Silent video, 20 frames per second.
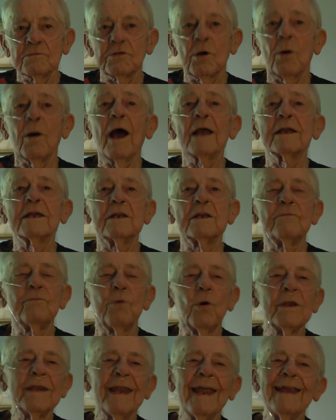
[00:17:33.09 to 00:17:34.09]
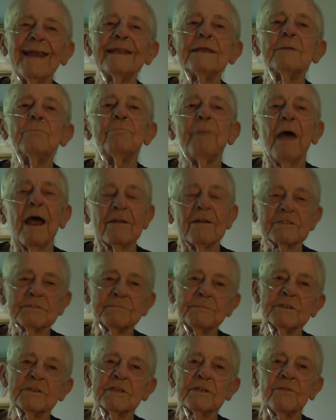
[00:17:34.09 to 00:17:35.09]
were... So I could avoid any
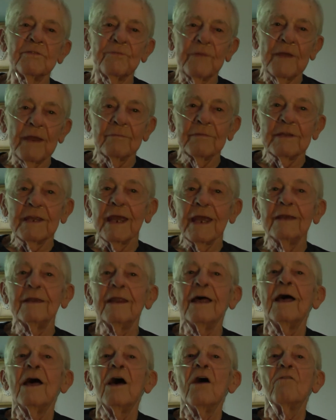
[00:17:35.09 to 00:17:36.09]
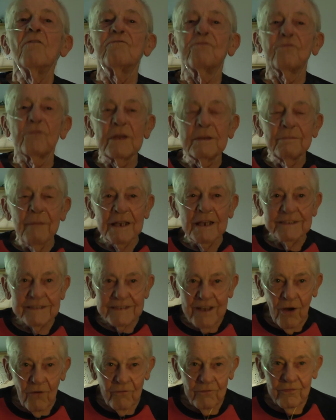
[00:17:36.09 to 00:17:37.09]
embarrassment to the family and free
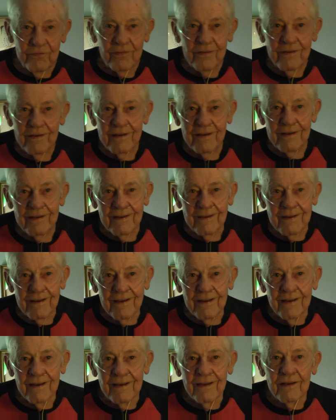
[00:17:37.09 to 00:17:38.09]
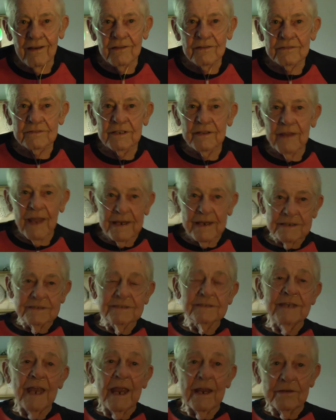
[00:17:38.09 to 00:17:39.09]
myself to that
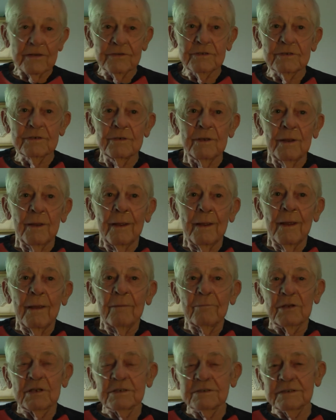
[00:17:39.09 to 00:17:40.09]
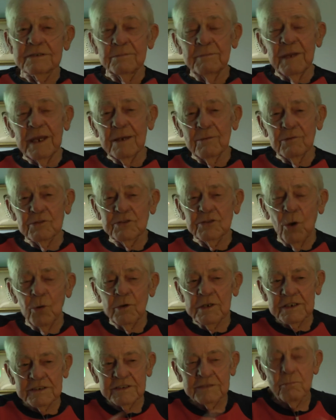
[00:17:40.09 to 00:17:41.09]
extent. Because to me, it was
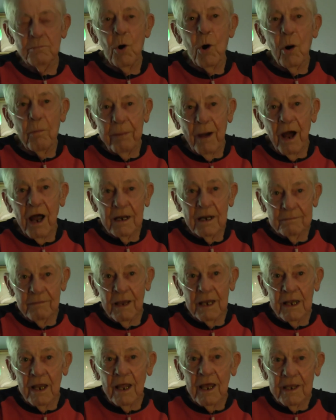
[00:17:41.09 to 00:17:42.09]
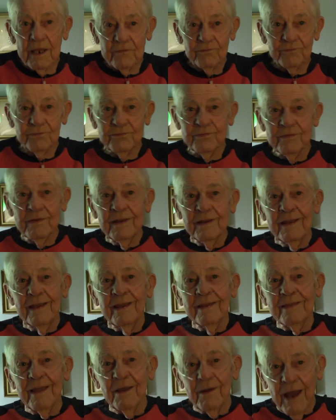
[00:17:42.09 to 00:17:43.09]
only a small part of my life
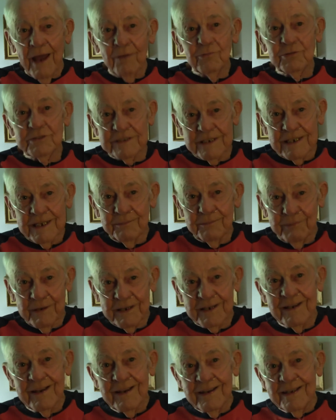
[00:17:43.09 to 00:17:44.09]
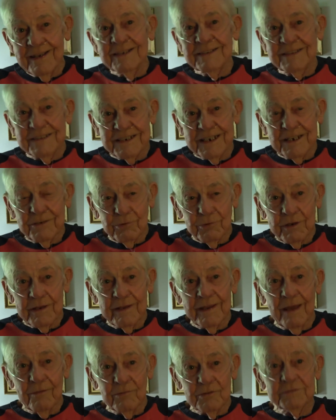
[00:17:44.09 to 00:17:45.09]
that I was keeping secret,
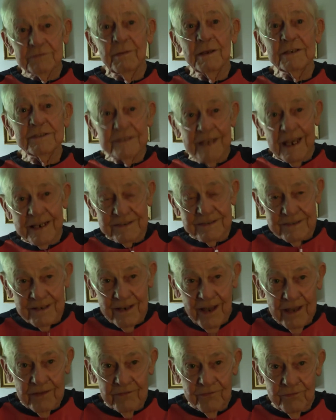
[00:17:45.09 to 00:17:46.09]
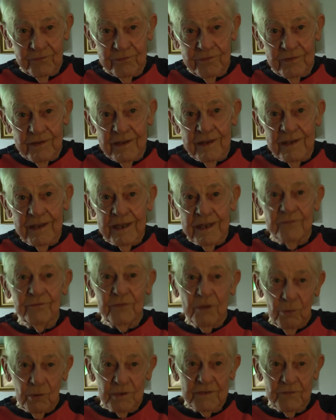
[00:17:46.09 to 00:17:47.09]
and that was my sex life, if
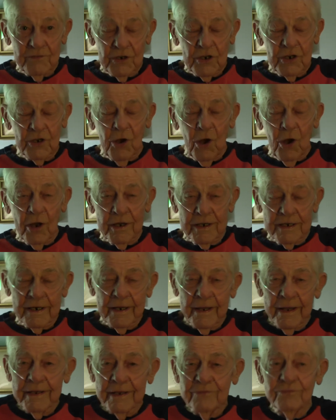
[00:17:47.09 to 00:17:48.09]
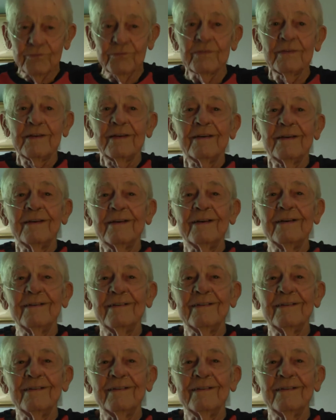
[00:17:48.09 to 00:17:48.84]
there were, if you could call it a life,